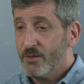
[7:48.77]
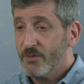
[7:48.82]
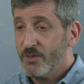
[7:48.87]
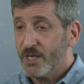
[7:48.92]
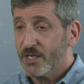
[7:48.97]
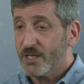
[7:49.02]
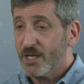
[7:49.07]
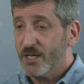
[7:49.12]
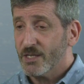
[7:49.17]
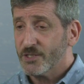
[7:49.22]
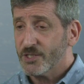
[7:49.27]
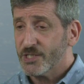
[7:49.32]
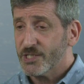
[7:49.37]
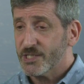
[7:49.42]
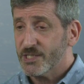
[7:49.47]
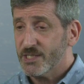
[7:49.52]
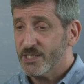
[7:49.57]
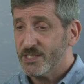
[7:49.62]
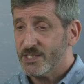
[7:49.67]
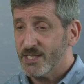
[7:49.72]
that
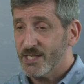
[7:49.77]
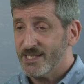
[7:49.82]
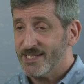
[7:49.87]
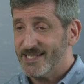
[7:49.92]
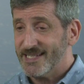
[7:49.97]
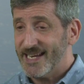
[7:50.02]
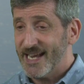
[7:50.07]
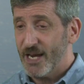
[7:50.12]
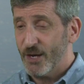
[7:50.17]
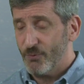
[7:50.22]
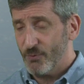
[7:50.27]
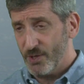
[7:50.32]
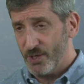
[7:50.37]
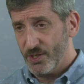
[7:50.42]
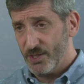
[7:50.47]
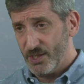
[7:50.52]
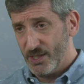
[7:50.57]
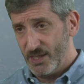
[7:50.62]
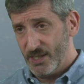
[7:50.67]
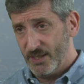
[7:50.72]
consciousness is
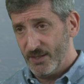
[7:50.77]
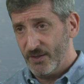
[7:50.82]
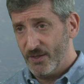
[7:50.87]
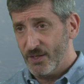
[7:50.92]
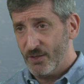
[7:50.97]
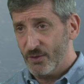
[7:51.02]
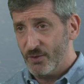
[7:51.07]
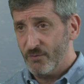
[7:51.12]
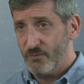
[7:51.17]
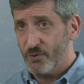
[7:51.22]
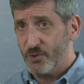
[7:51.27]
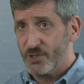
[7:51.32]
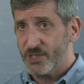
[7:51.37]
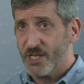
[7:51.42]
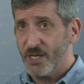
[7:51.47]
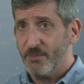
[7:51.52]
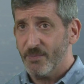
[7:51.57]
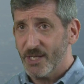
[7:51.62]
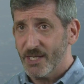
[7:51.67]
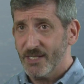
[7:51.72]
inherent in the universe
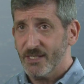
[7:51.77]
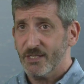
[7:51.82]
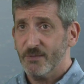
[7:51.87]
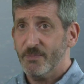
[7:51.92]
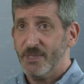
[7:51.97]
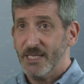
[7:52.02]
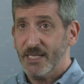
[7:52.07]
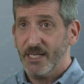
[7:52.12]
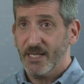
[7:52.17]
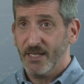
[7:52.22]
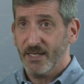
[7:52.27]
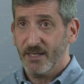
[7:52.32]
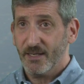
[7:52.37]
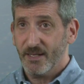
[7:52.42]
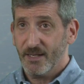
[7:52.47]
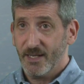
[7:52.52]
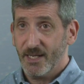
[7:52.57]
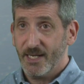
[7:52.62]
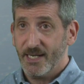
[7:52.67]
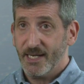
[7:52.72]
coming into being
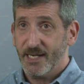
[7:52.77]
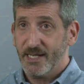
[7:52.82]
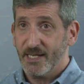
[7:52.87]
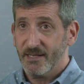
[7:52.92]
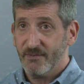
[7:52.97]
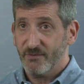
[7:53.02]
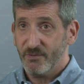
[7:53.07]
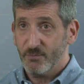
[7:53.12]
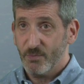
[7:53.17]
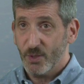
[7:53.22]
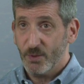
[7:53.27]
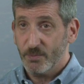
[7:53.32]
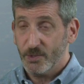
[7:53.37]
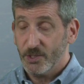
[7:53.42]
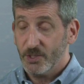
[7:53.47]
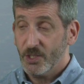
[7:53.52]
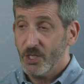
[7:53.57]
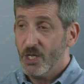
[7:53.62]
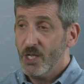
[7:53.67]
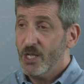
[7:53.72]
at any given
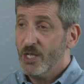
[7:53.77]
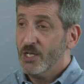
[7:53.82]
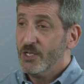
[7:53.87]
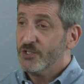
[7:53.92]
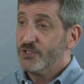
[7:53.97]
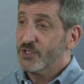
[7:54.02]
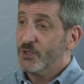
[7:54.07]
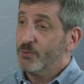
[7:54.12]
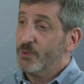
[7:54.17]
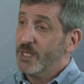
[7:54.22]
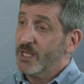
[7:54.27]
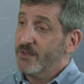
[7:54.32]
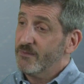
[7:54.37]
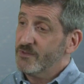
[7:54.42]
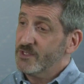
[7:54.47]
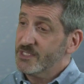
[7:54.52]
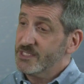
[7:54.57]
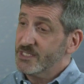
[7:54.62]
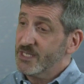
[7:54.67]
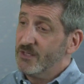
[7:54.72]
moment. So we
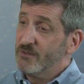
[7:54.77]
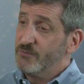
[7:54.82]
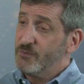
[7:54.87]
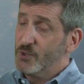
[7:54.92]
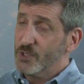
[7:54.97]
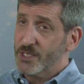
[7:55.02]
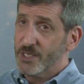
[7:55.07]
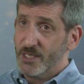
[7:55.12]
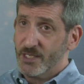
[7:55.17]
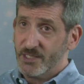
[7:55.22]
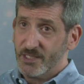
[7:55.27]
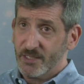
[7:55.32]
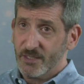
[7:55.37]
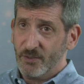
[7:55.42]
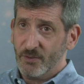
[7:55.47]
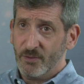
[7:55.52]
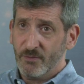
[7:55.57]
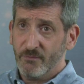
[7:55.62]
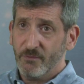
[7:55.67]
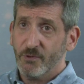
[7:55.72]
have this
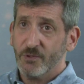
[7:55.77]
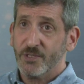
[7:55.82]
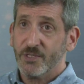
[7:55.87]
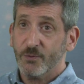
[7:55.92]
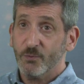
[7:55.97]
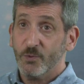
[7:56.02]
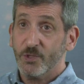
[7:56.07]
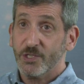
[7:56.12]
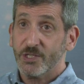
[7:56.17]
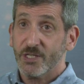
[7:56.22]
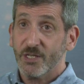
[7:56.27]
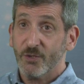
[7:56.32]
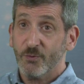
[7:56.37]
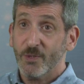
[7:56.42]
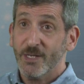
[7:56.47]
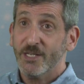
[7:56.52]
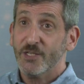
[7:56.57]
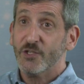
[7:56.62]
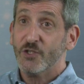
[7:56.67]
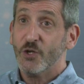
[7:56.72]
self-organizing universe in which
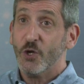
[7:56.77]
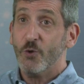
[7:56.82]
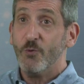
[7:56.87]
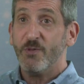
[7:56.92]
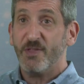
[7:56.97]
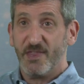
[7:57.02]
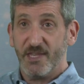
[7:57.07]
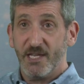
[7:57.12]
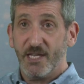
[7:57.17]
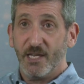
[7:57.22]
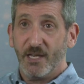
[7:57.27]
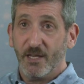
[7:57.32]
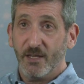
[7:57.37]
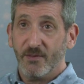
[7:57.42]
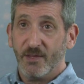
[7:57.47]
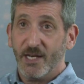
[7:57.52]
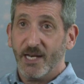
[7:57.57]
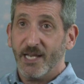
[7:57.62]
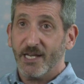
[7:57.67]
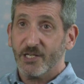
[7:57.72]
there is no
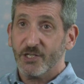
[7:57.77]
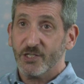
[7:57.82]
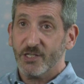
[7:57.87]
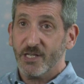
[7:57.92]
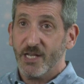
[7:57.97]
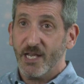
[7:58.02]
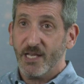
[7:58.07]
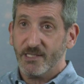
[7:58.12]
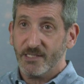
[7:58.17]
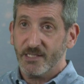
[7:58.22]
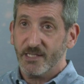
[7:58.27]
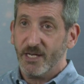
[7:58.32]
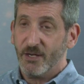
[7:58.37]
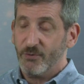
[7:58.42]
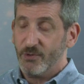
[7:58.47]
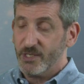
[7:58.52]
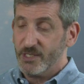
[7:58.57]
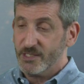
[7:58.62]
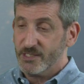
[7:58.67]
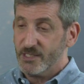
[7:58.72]
thing that actually has
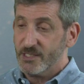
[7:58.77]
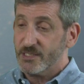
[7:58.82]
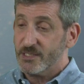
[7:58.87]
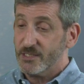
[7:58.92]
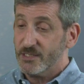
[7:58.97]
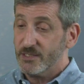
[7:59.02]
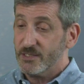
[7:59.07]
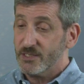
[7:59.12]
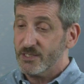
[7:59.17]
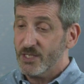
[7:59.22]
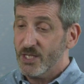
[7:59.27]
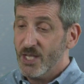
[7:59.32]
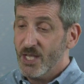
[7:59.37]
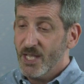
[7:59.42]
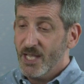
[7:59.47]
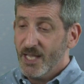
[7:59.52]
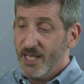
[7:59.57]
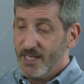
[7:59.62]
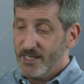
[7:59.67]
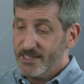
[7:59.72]
inherent existence.
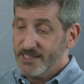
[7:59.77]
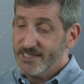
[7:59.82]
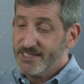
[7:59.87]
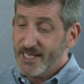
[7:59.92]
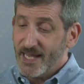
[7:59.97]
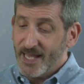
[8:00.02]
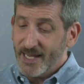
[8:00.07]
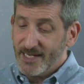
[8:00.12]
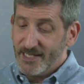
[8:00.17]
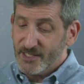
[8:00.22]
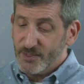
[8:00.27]
And it's, at